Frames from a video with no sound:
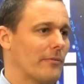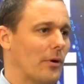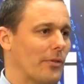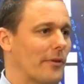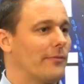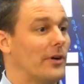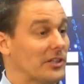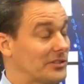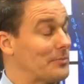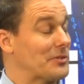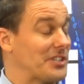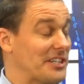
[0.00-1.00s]
on the
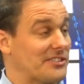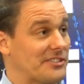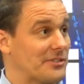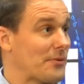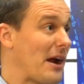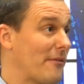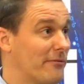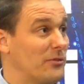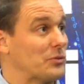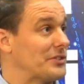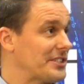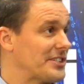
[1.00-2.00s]
faster machines is around
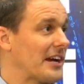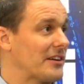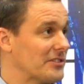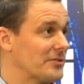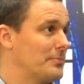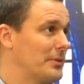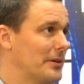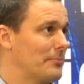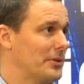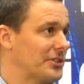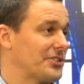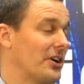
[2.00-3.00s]
40 seconds
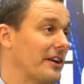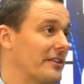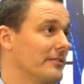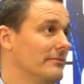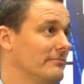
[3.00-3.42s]
per side.